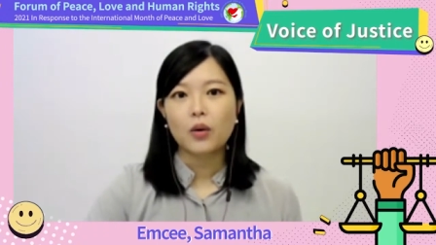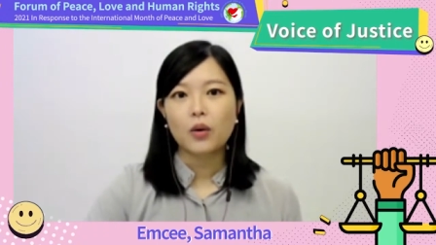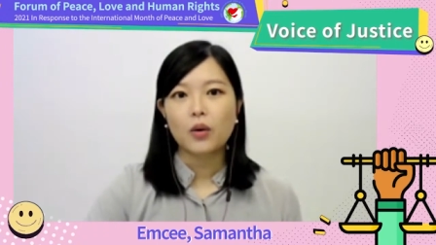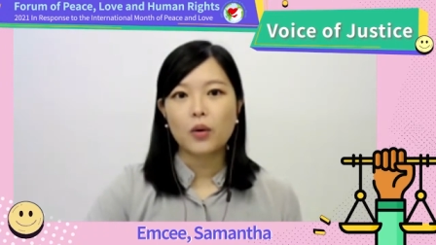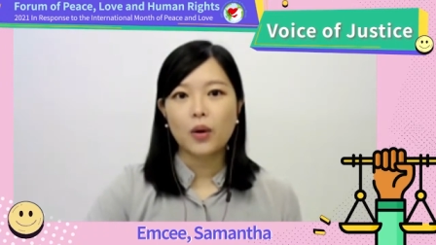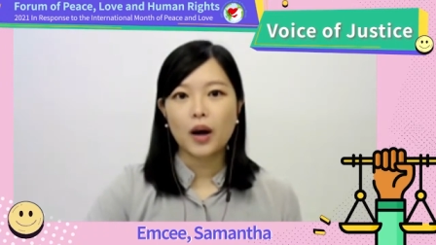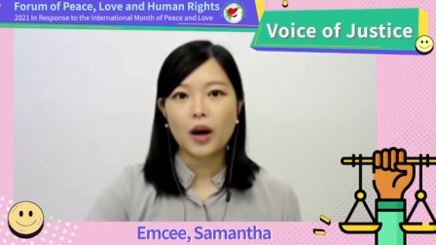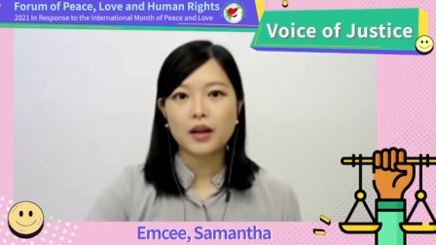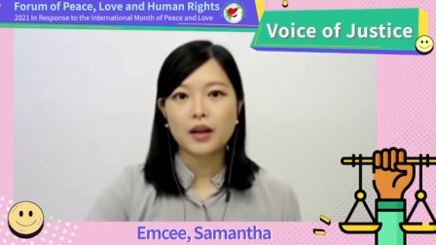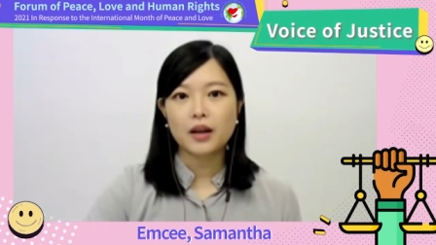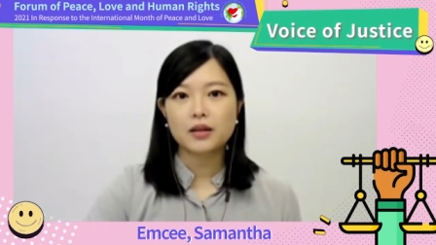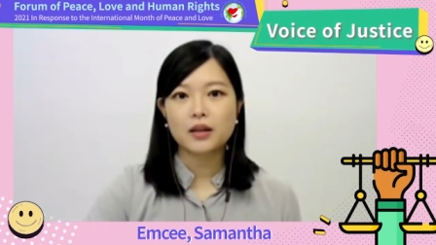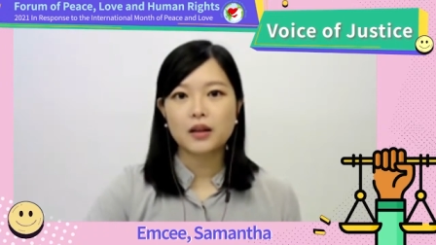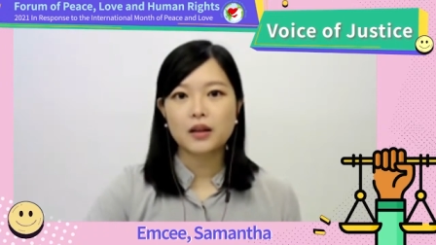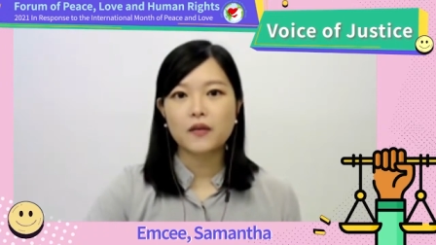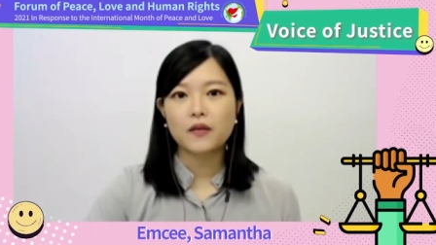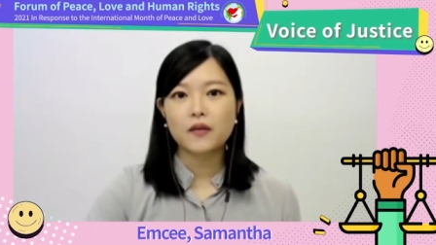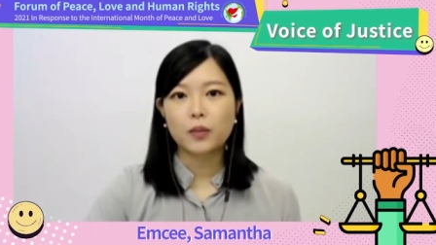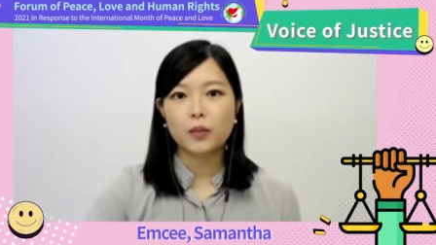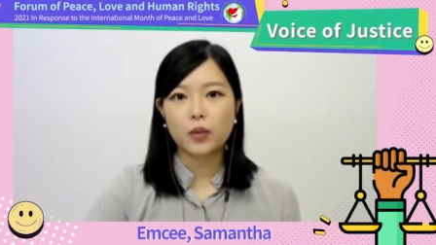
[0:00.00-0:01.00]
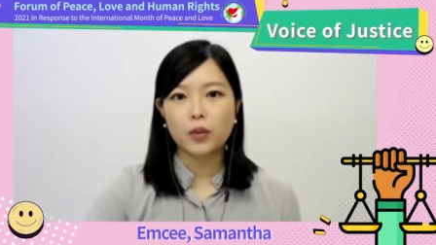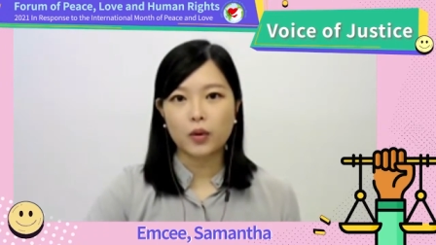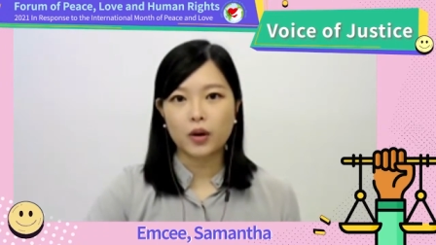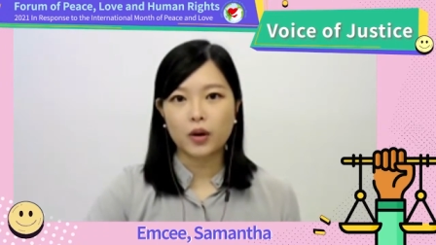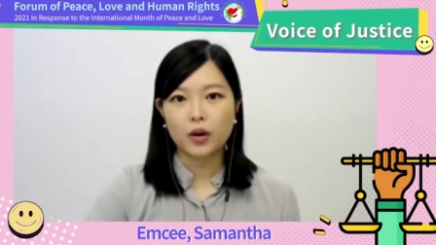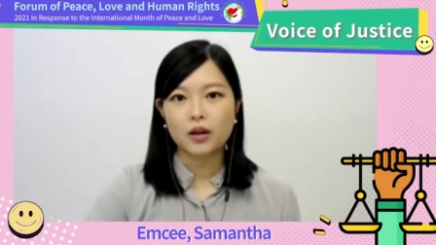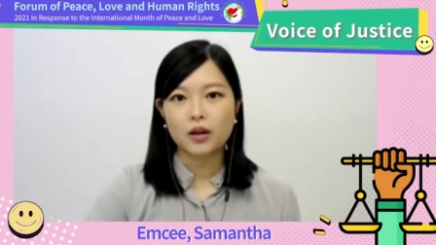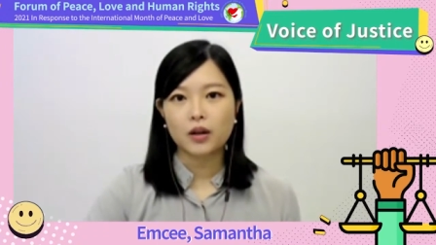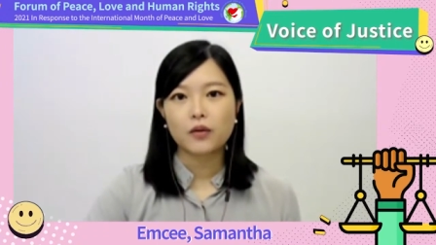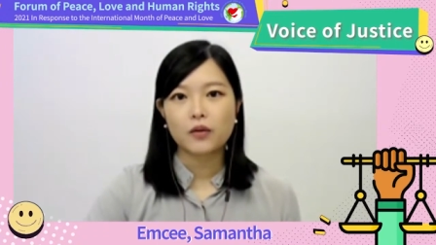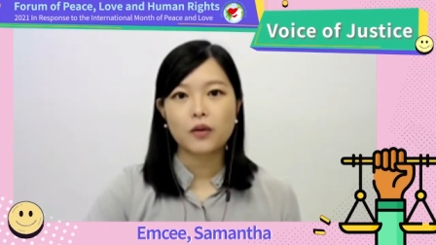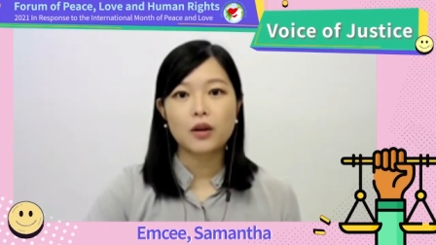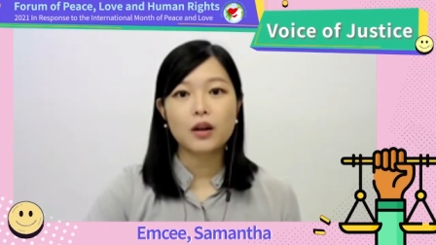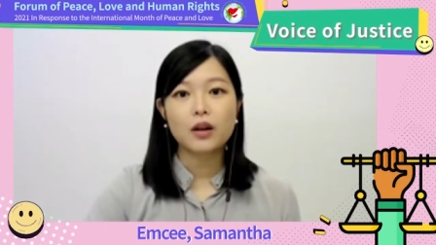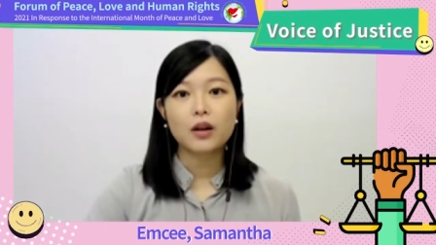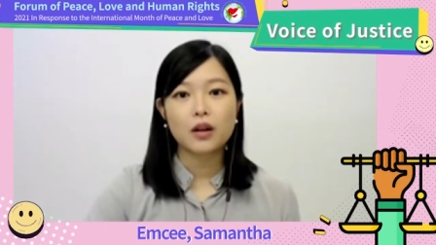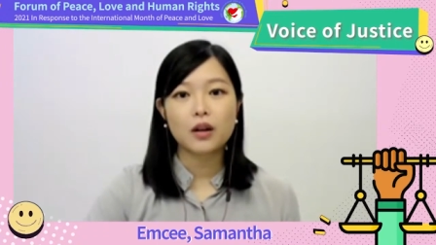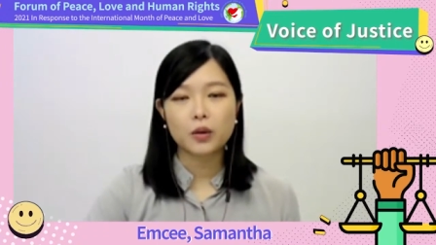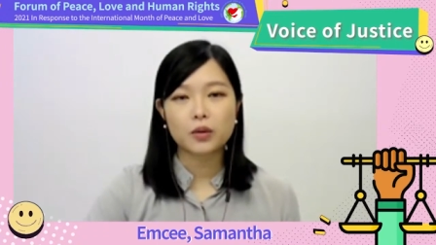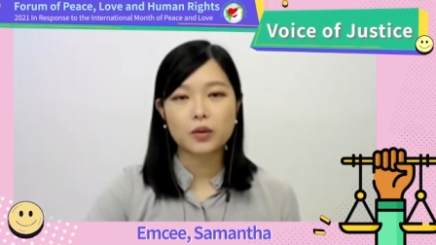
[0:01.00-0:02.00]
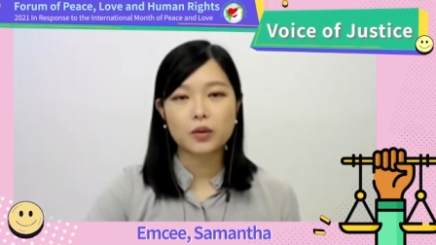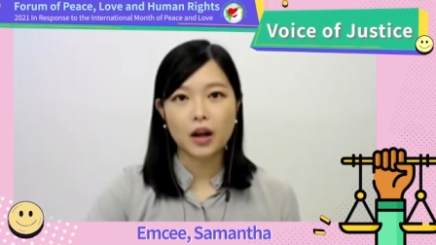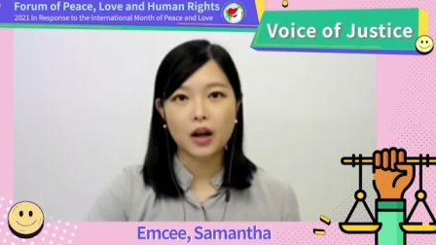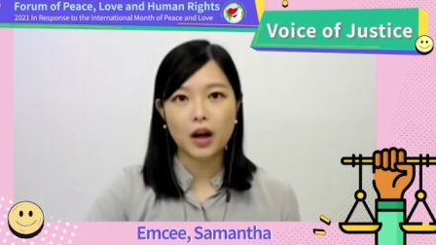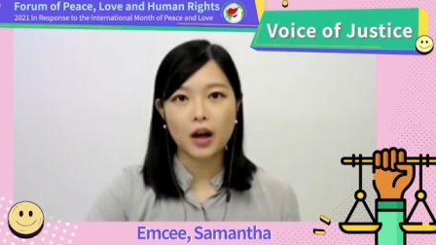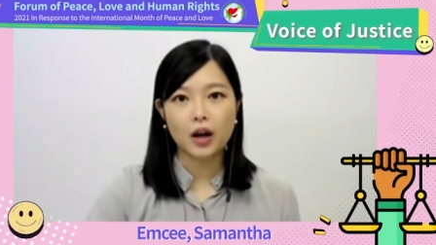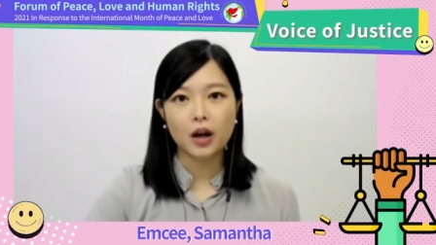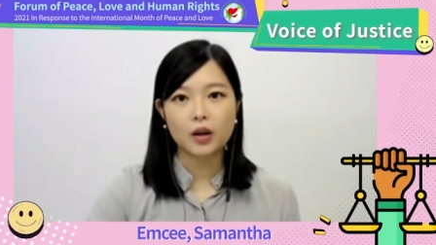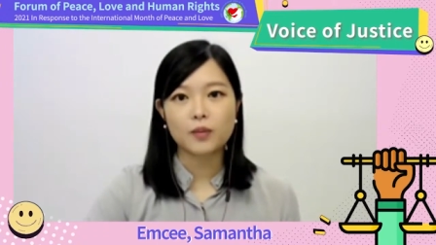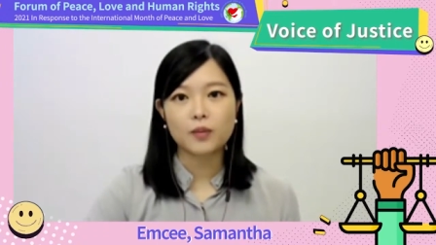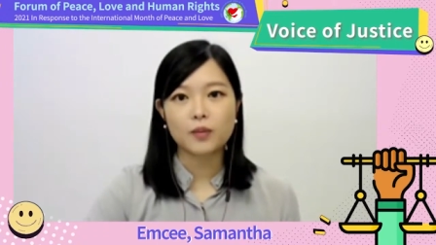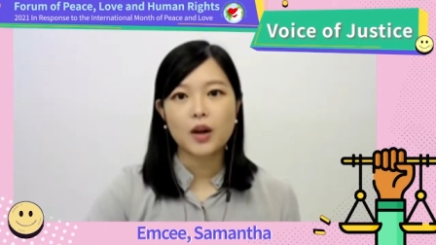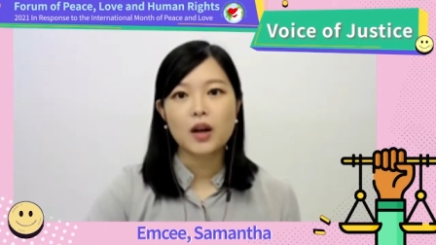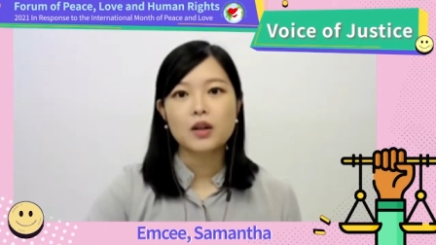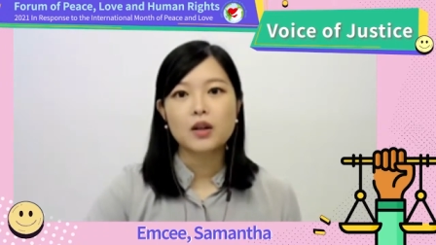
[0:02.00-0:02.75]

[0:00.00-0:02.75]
who has lived abroad for a long time,